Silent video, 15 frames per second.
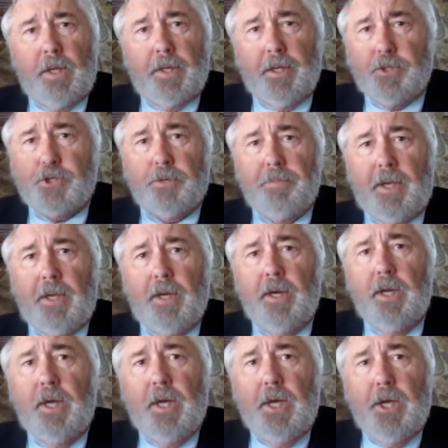
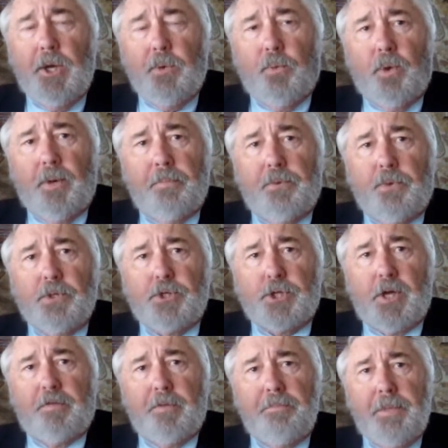estimated
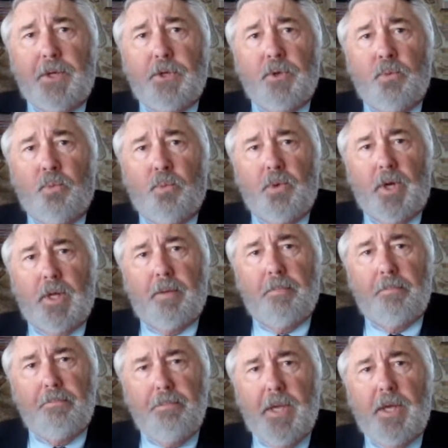1.7 million
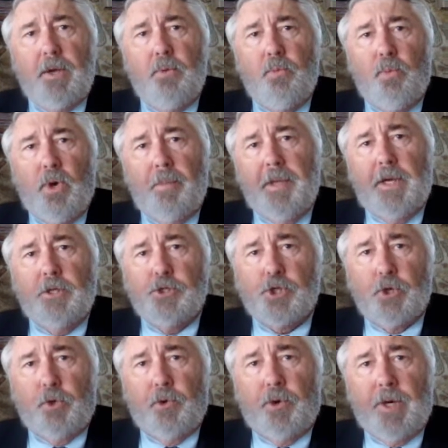men, women, and
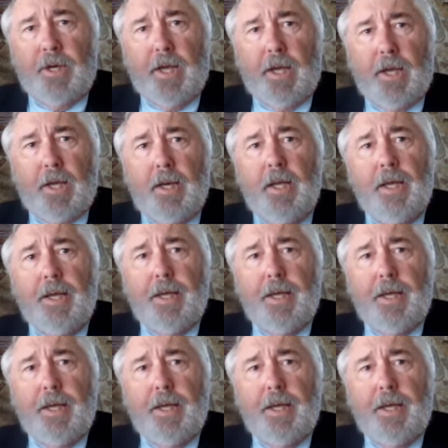children died